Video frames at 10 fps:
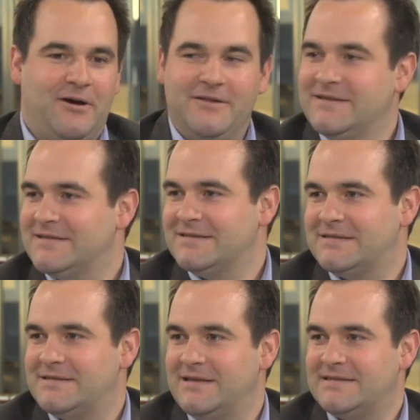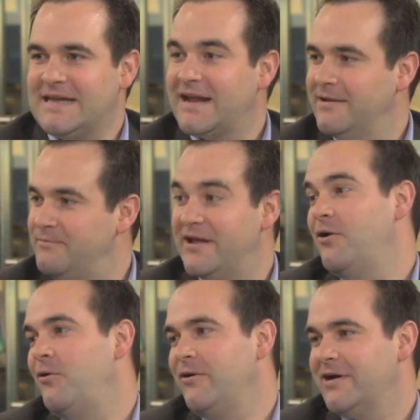right, well, this is the second
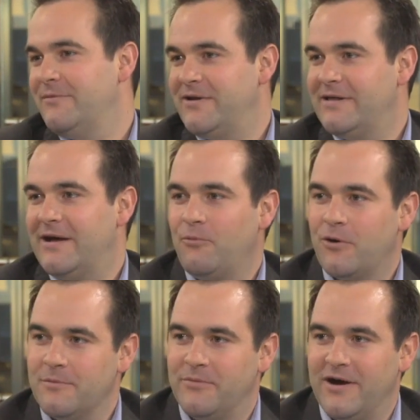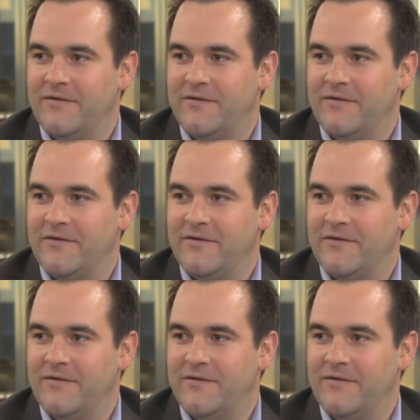big oil company that Warren